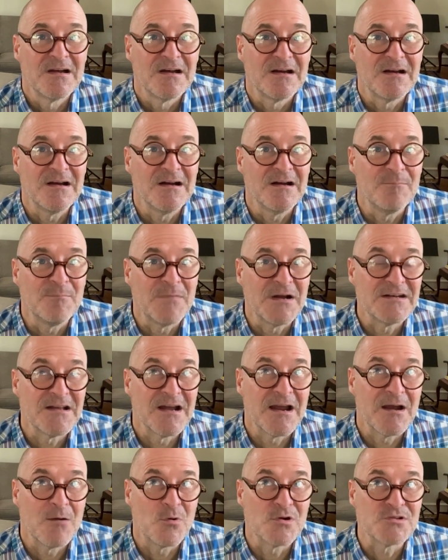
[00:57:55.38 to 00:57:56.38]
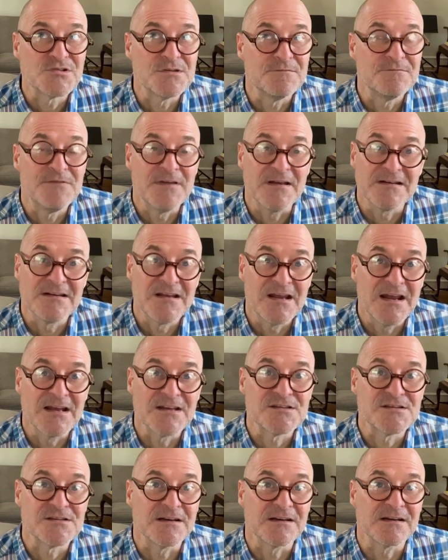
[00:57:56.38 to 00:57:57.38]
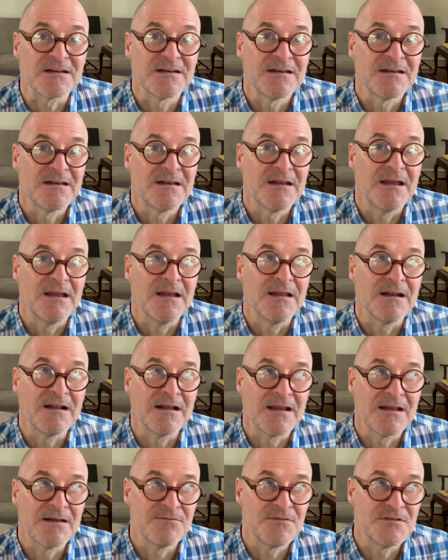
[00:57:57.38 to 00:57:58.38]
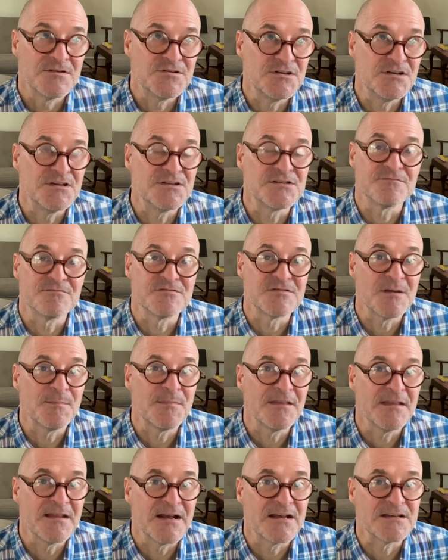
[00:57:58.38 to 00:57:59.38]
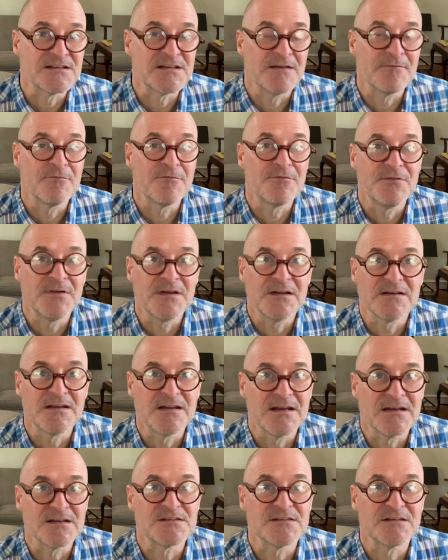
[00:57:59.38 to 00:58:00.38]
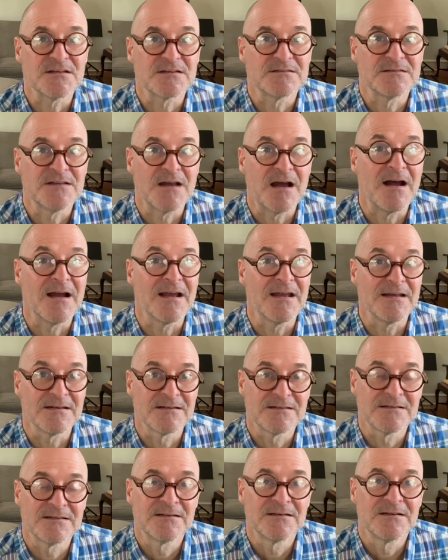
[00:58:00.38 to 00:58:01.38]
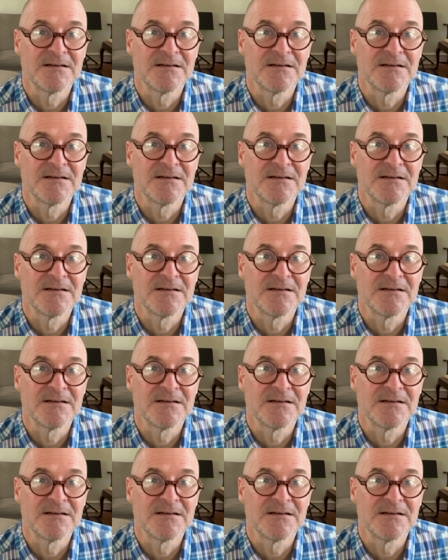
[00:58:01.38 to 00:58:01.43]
My diet wasn't fantastic, and I have the genes of somebody that has to have a fantastic diet